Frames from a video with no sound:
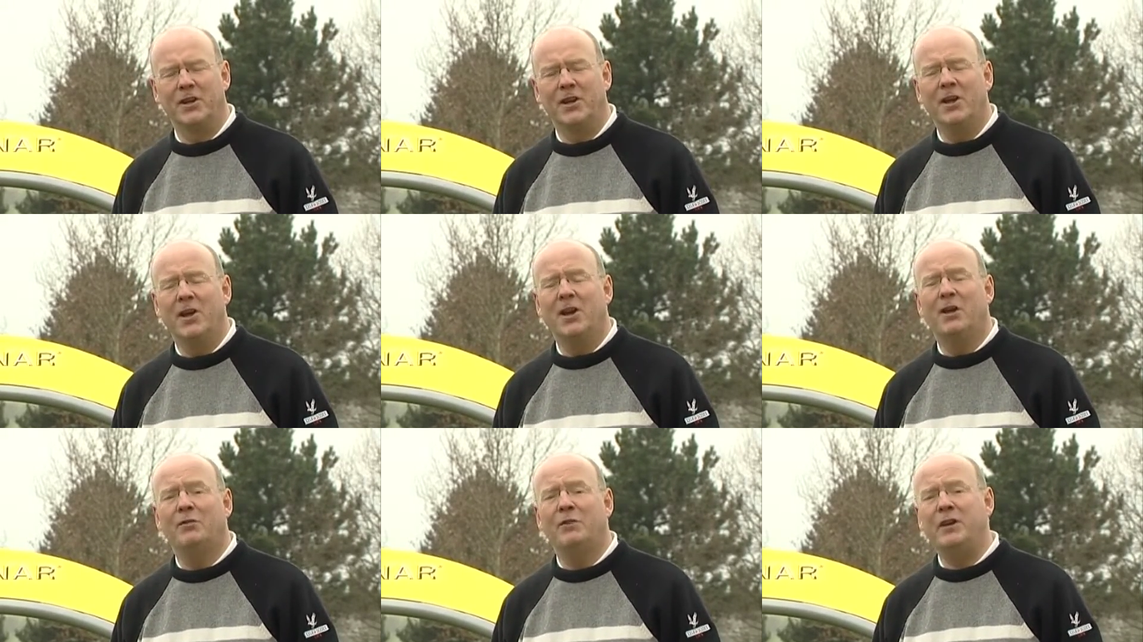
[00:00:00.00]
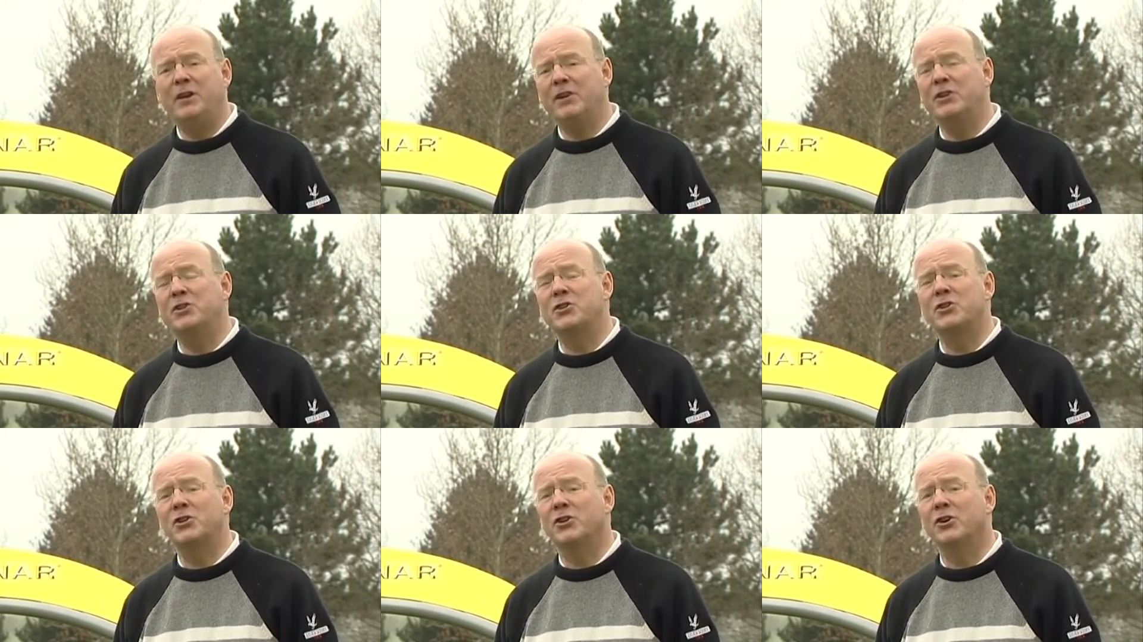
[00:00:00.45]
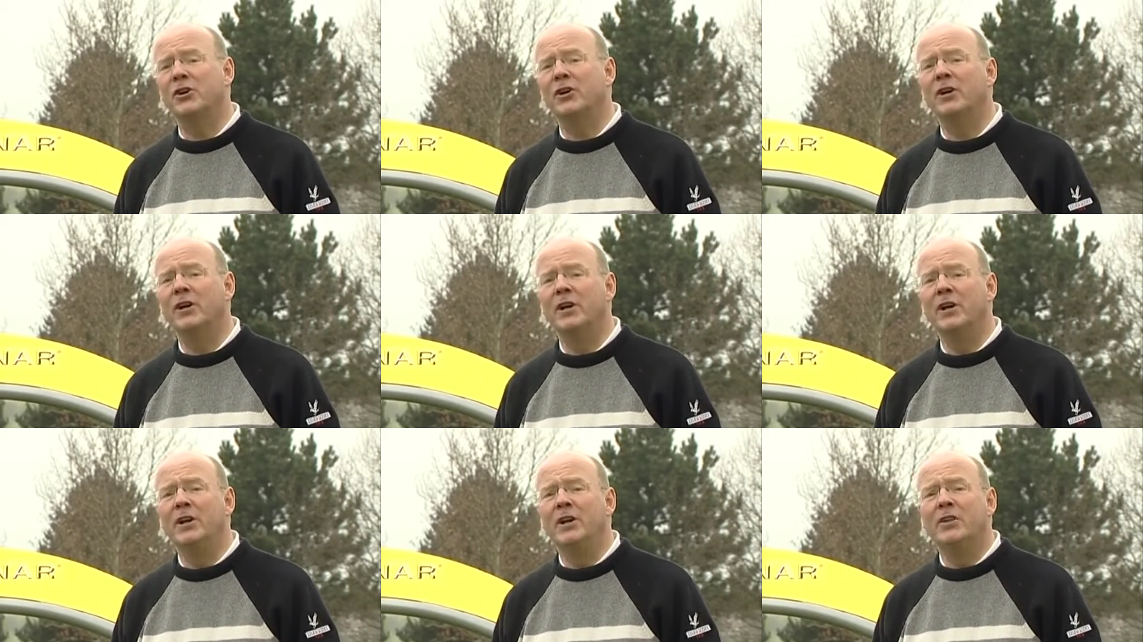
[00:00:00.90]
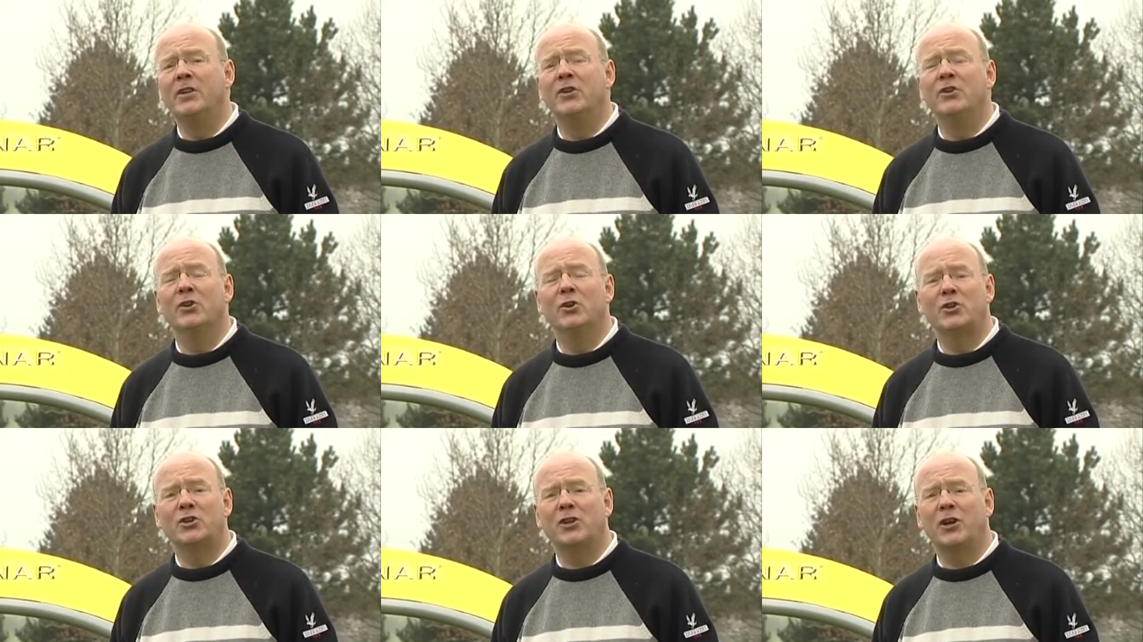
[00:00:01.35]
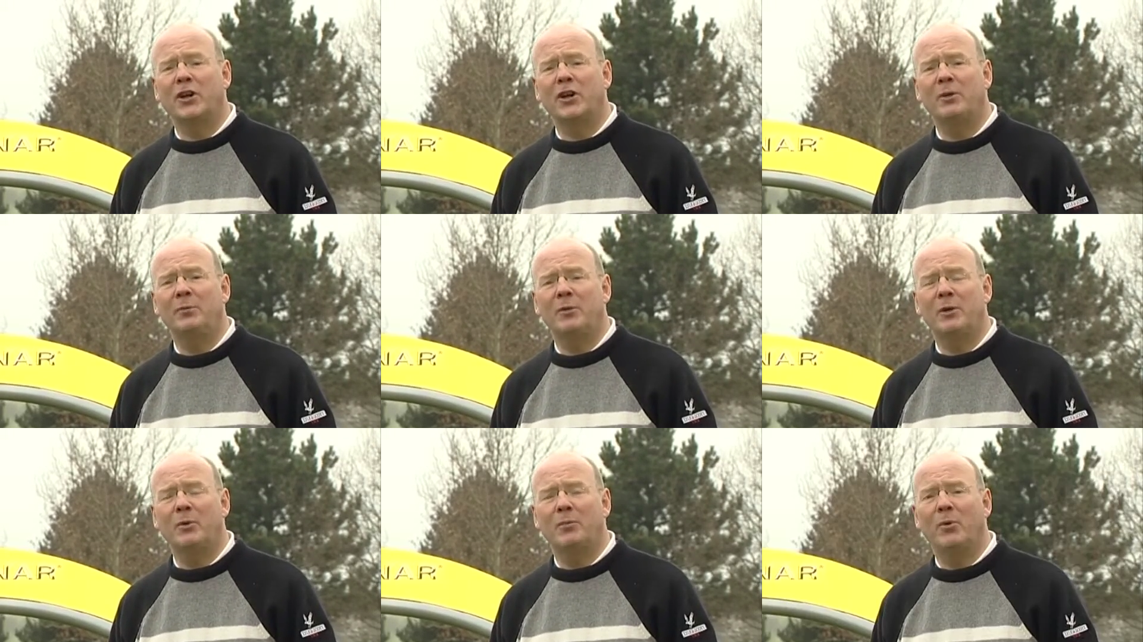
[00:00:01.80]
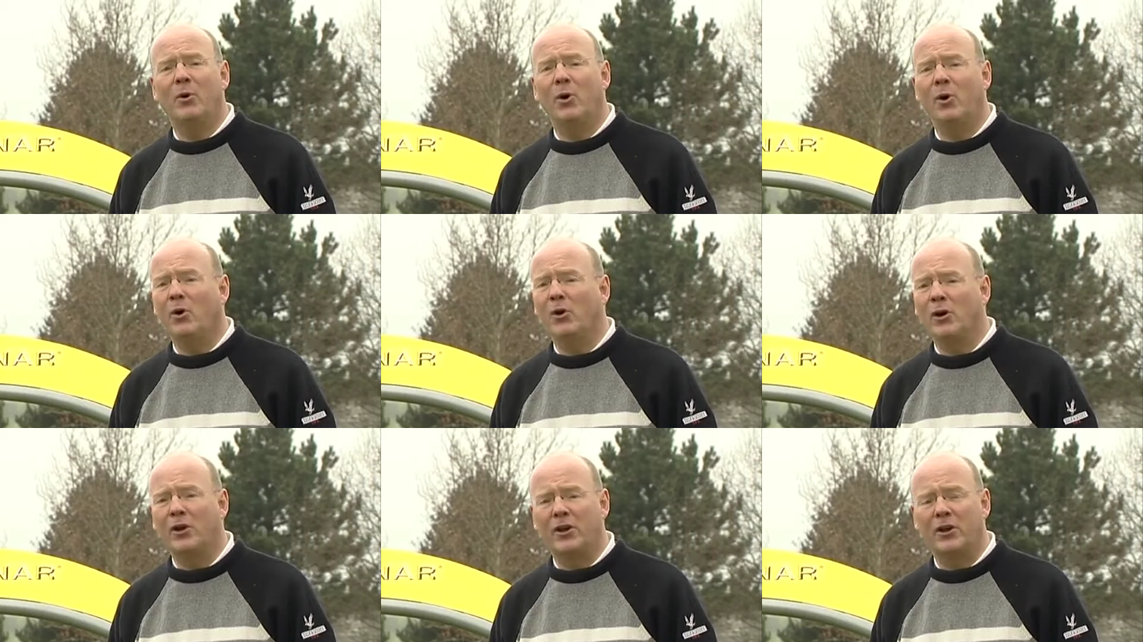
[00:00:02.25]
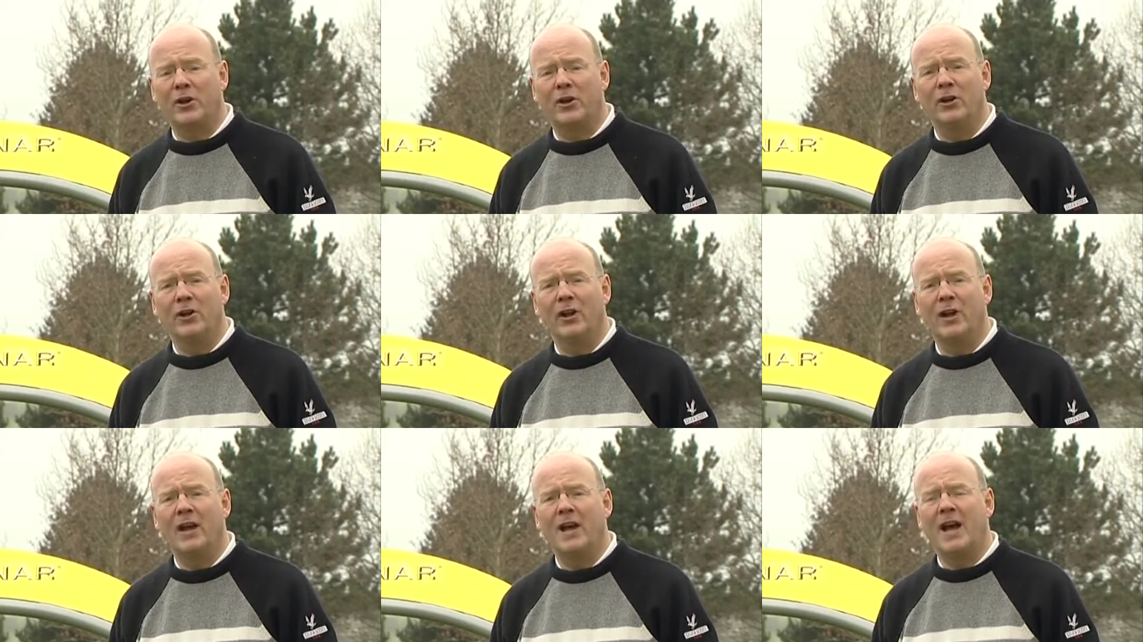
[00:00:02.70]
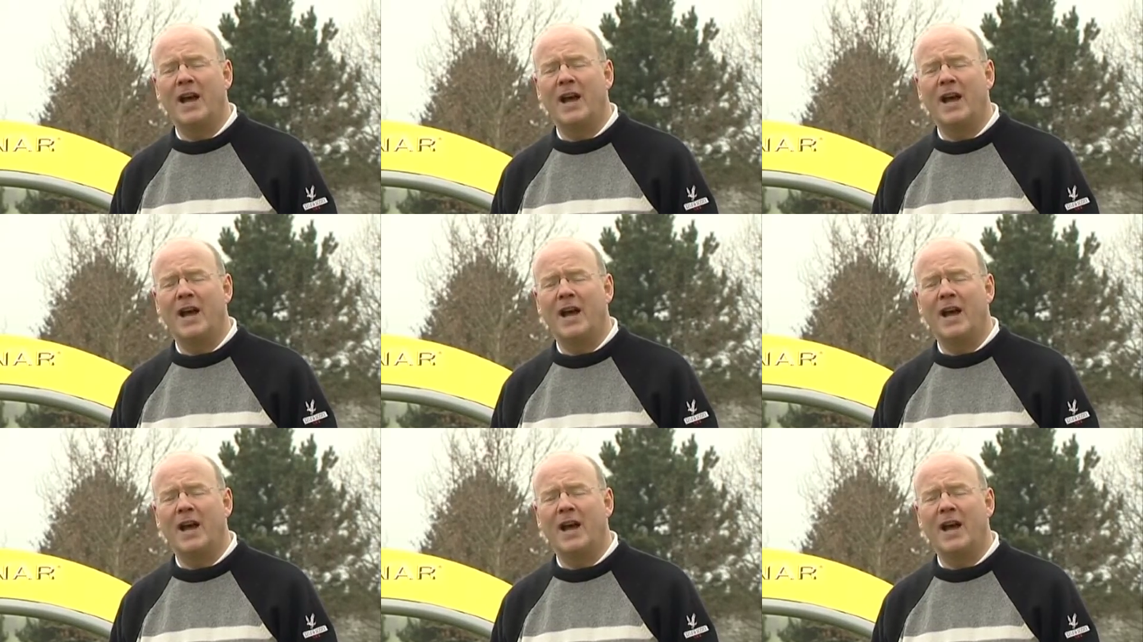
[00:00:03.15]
Now if we can ensure that your child, be it a boy or a girl,